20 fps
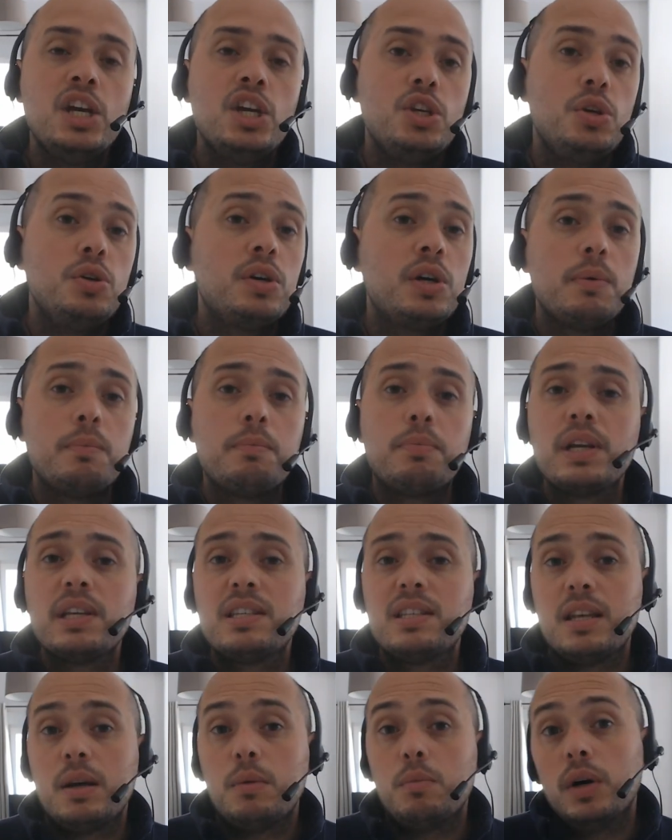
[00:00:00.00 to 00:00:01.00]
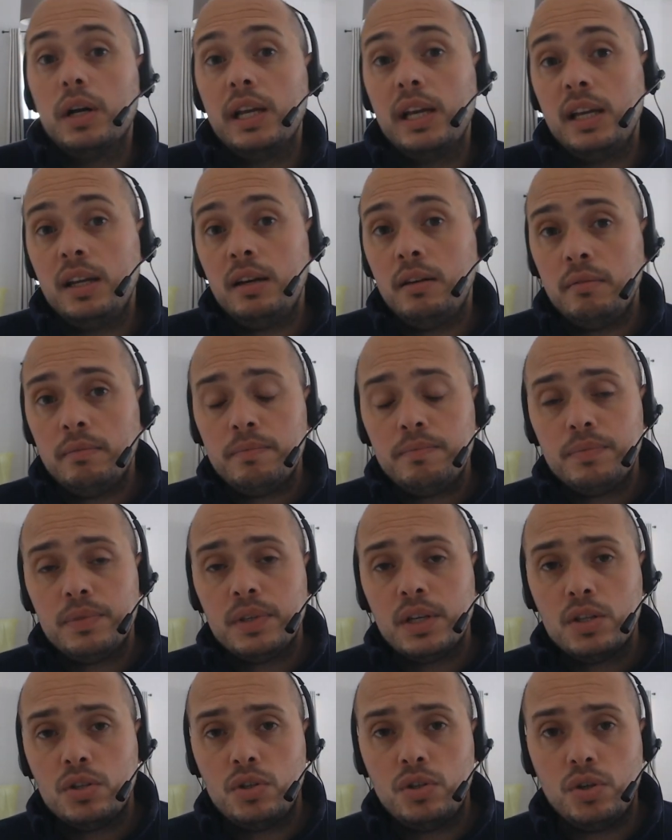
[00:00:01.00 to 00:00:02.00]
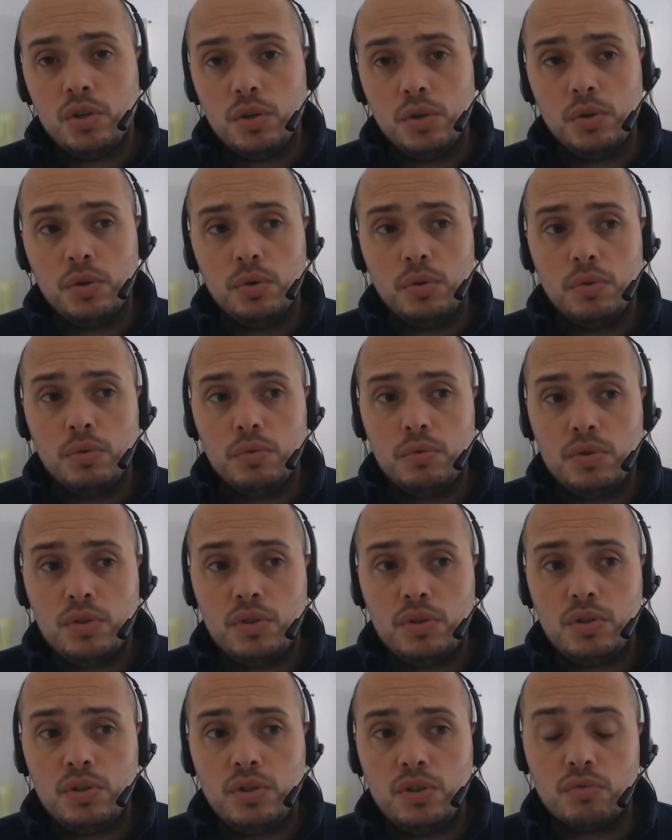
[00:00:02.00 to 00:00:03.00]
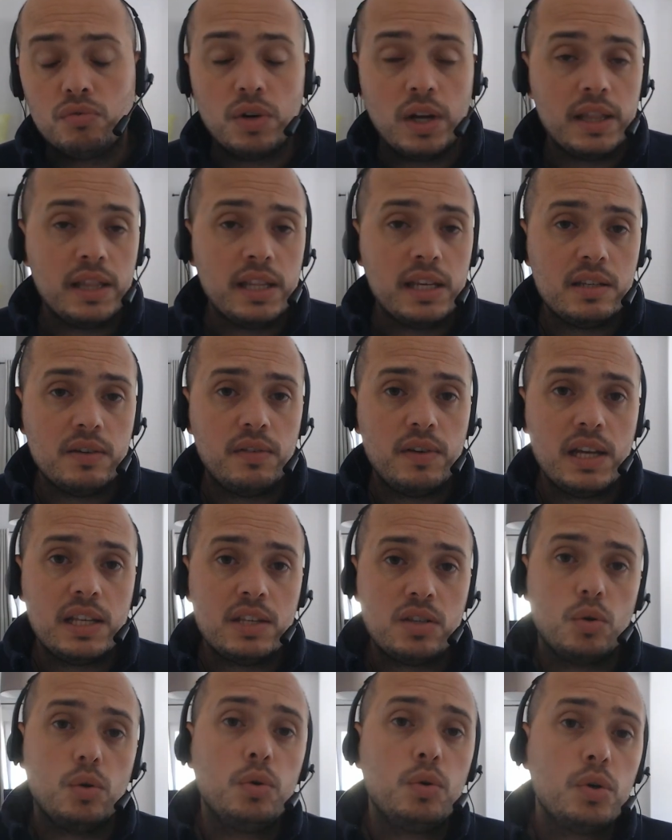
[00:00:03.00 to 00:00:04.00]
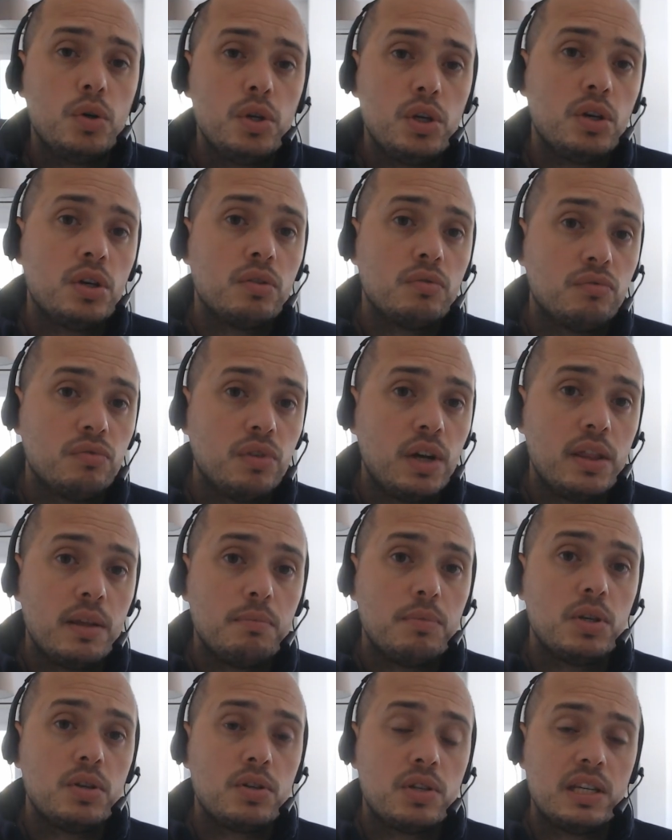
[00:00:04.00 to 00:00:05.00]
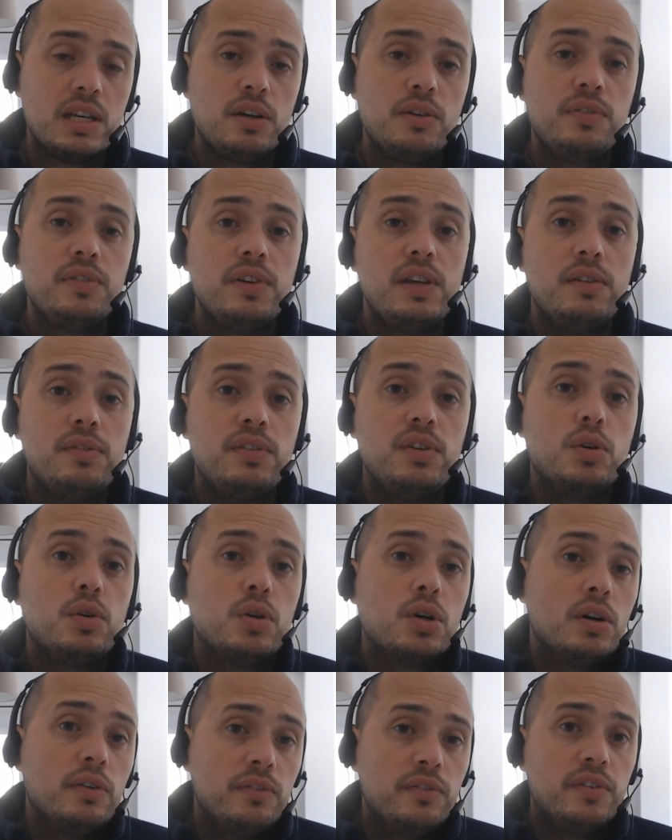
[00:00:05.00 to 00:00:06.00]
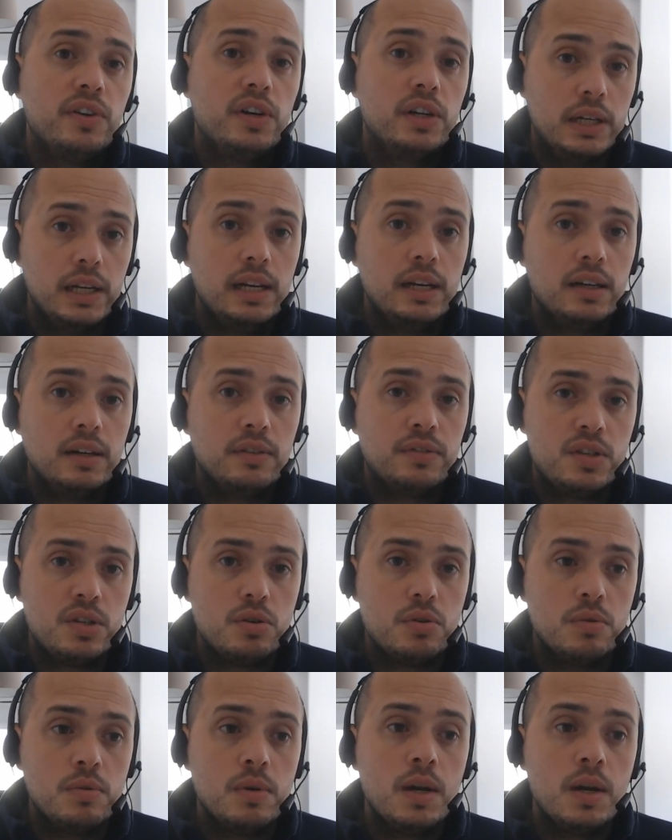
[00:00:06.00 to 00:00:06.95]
You can bring someone in to to run these events, or you can run them yourself if you're confident enough to.